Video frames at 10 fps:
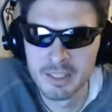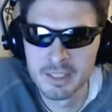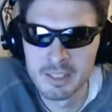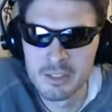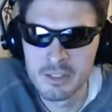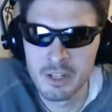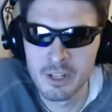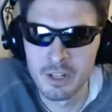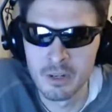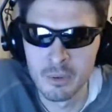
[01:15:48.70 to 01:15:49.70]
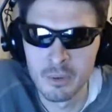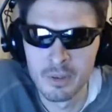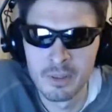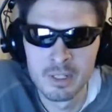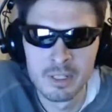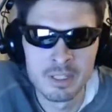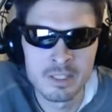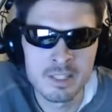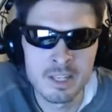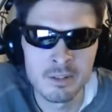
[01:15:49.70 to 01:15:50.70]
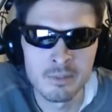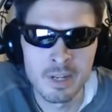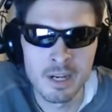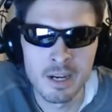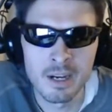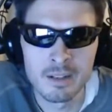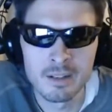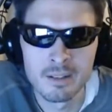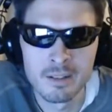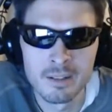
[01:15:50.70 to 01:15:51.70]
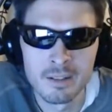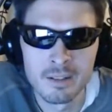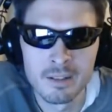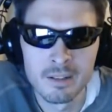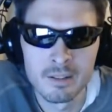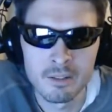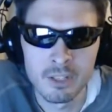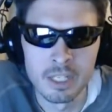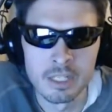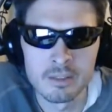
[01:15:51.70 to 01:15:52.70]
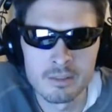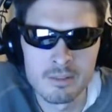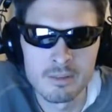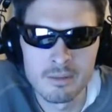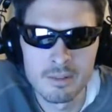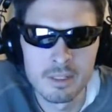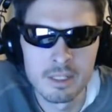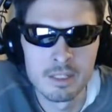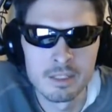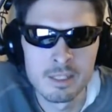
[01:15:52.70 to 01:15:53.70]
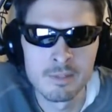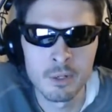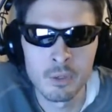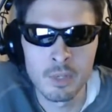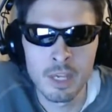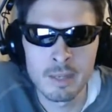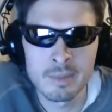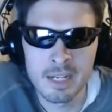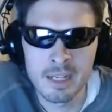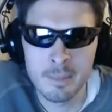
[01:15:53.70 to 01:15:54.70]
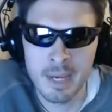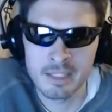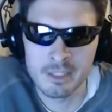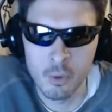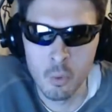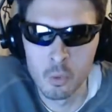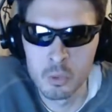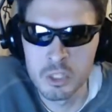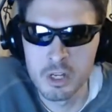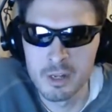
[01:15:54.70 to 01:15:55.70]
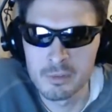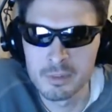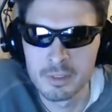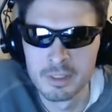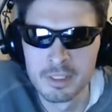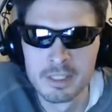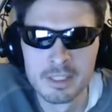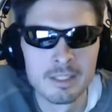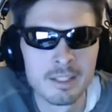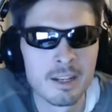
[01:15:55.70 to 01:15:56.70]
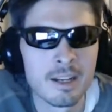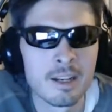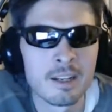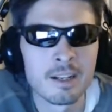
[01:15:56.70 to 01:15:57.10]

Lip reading: So, instead of, like, difficult games, I'll get back to cool stuff. And,